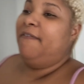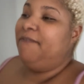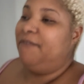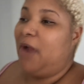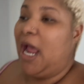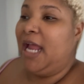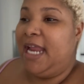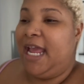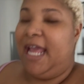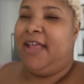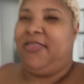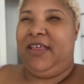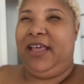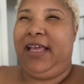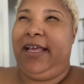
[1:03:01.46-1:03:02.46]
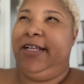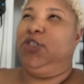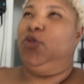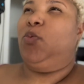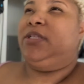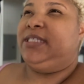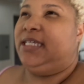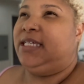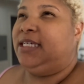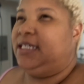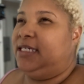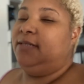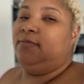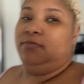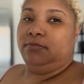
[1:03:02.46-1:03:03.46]
Friday the
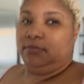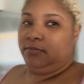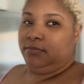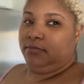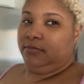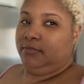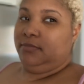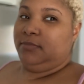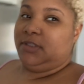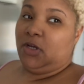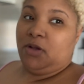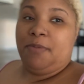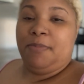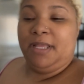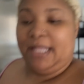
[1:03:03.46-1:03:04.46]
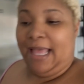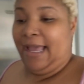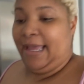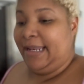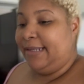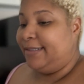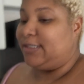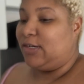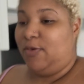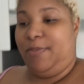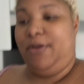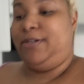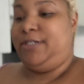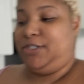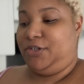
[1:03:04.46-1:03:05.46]
20th. Don't get me lying, it's gonna be
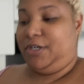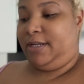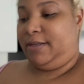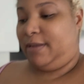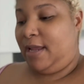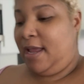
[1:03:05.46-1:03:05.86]
on the screen.